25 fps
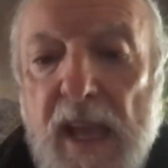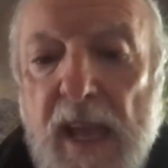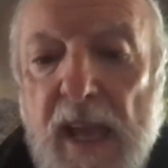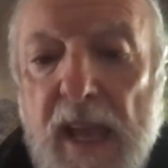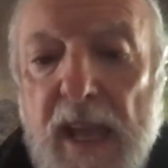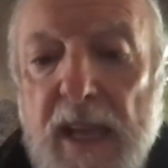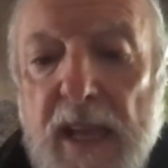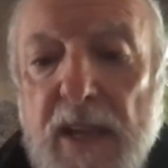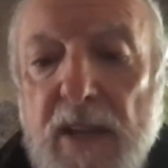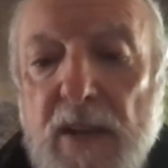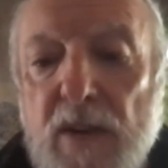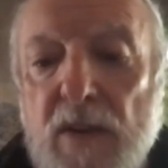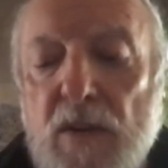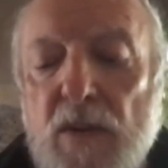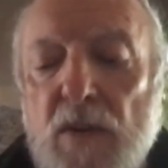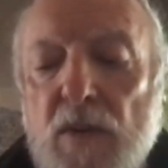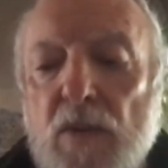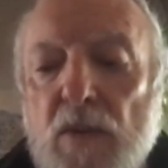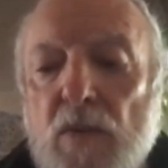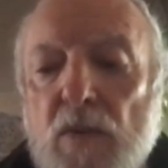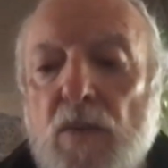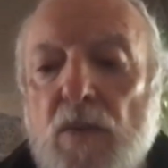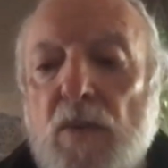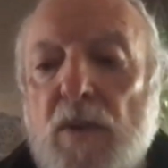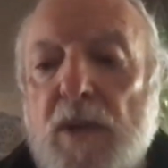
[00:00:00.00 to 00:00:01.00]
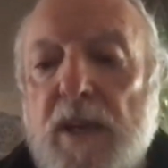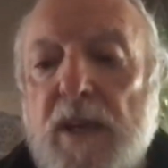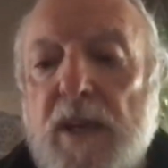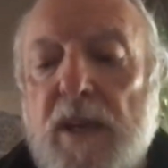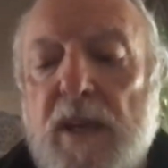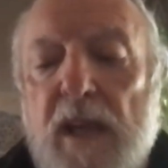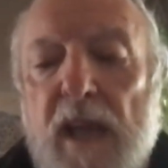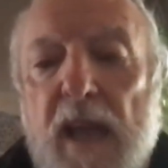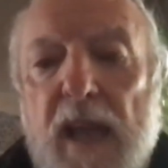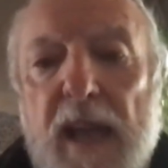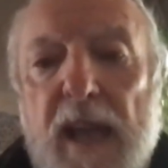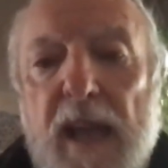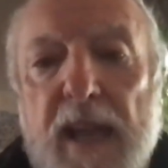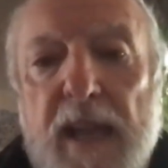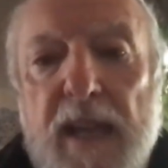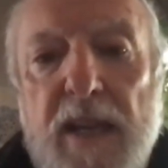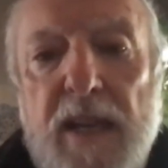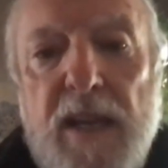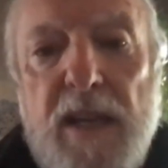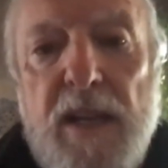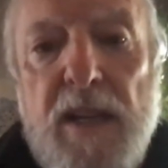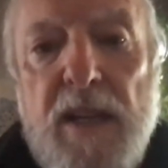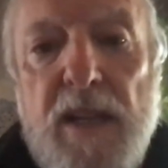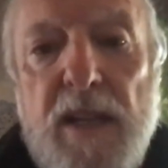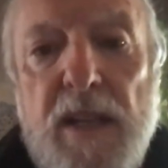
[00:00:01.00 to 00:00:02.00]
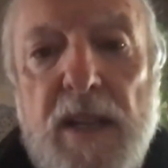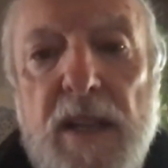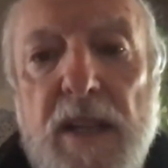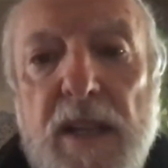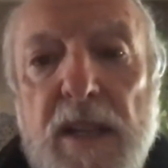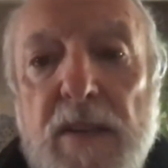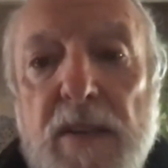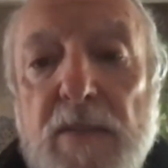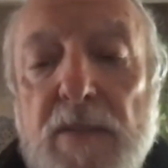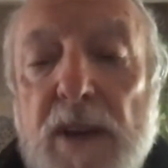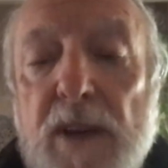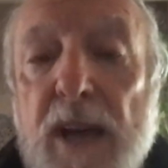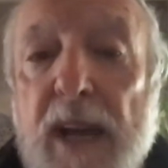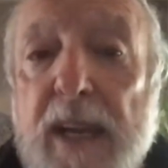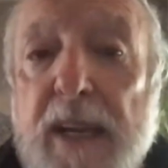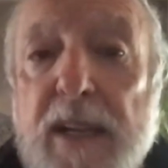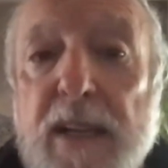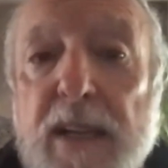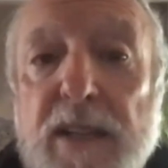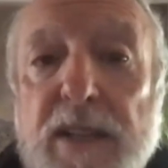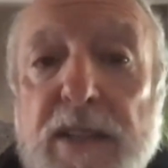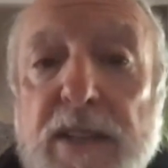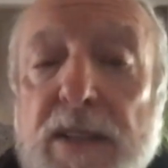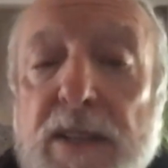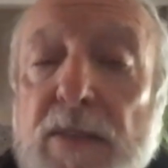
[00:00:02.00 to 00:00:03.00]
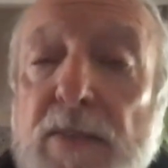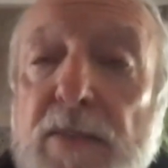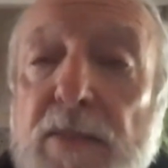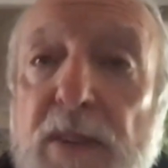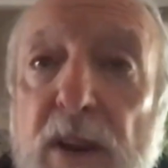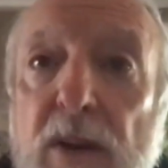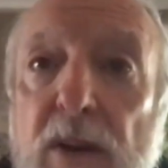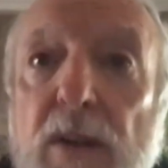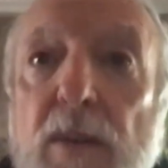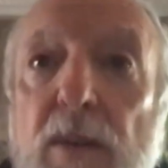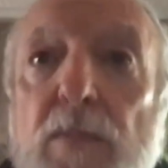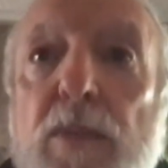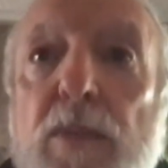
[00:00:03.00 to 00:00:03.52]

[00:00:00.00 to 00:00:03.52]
And we had invited some very